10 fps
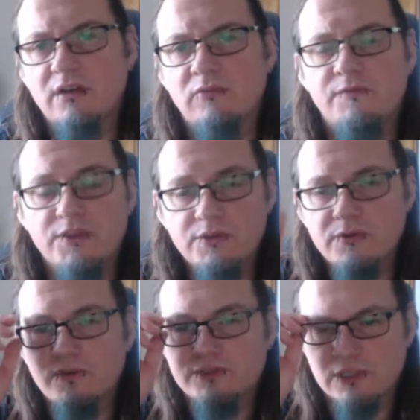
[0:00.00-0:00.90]
review
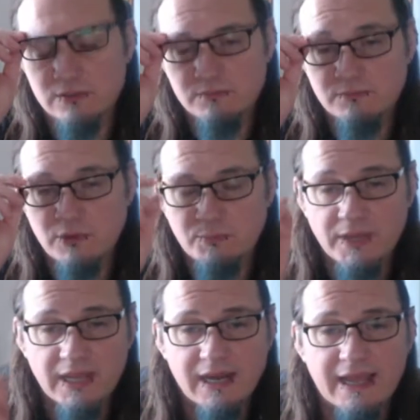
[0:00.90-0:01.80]
of some
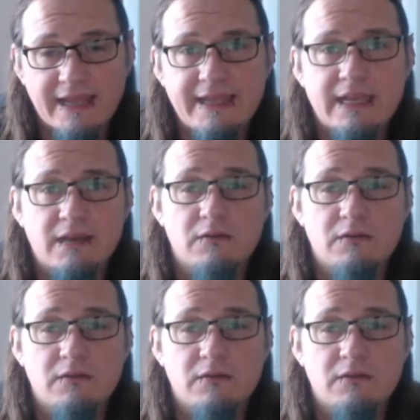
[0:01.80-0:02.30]
PLA